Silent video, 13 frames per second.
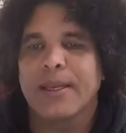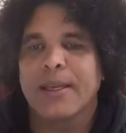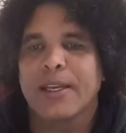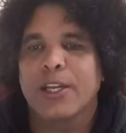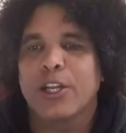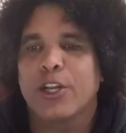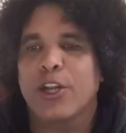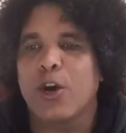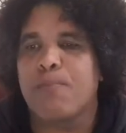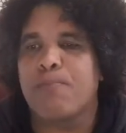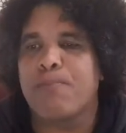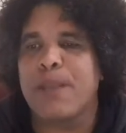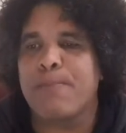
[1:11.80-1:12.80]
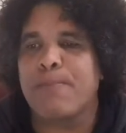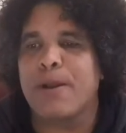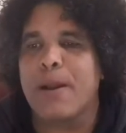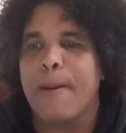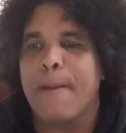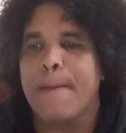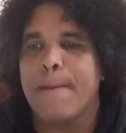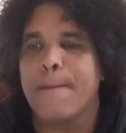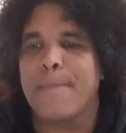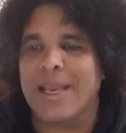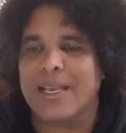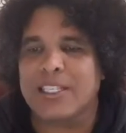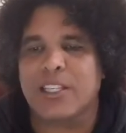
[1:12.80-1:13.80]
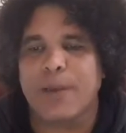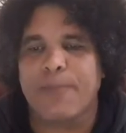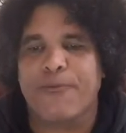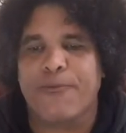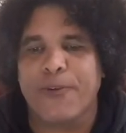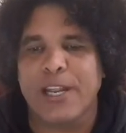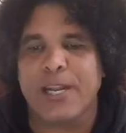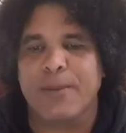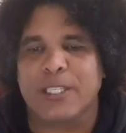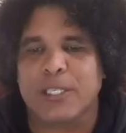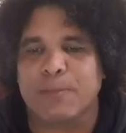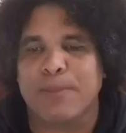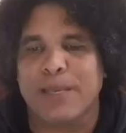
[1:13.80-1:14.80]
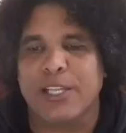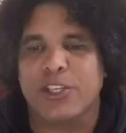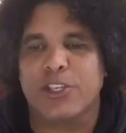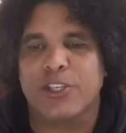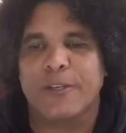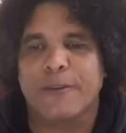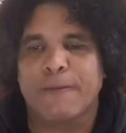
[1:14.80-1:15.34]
Now, people mix up freedom of speech